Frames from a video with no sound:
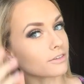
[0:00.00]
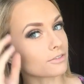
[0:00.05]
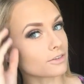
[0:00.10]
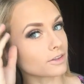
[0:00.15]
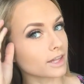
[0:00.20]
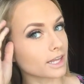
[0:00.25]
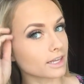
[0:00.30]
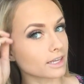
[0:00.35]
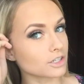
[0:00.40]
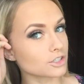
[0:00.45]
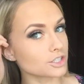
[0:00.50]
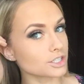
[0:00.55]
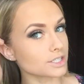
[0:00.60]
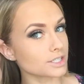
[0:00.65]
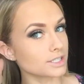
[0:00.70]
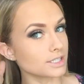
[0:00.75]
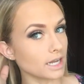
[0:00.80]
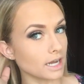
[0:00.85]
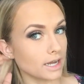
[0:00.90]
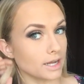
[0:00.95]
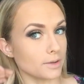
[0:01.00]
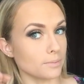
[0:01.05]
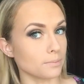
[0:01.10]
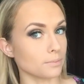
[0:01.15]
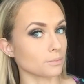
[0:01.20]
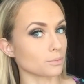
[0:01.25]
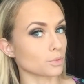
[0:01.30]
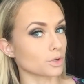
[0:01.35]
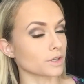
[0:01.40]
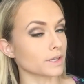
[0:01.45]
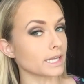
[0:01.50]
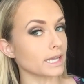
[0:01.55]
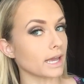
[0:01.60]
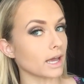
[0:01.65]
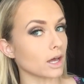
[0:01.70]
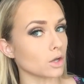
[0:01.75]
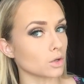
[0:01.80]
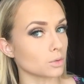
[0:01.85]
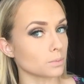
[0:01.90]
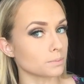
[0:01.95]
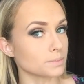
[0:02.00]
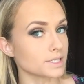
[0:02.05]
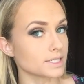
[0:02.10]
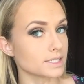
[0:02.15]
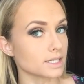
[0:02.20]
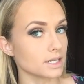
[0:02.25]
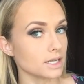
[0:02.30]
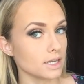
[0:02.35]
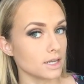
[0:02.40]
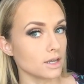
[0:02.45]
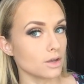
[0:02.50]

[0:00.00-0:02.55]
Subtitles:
I feel like it just really helps